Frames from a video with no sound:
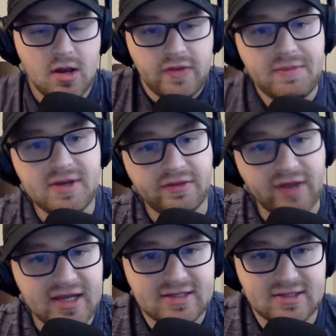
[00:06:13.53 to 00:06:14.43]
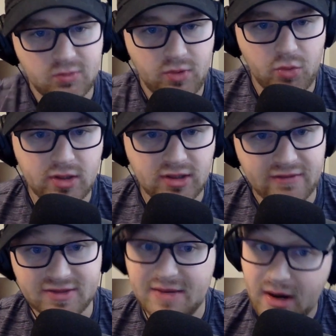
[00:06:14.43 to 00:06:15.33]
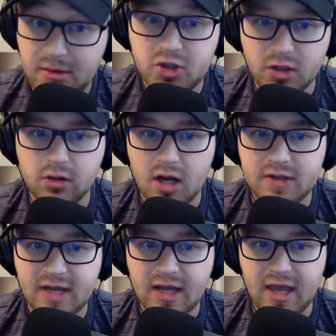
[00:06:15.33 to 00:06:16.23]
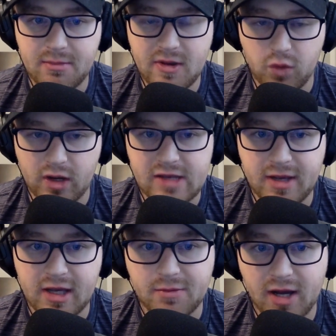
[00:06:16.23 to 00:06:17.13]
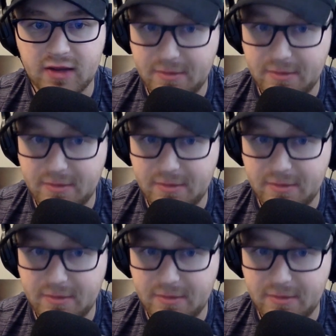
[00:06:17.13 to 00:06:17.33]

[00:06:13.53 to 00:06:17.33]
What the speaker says: They beat the Titans with Will Levis. They probably should have lost that game before keeping it above.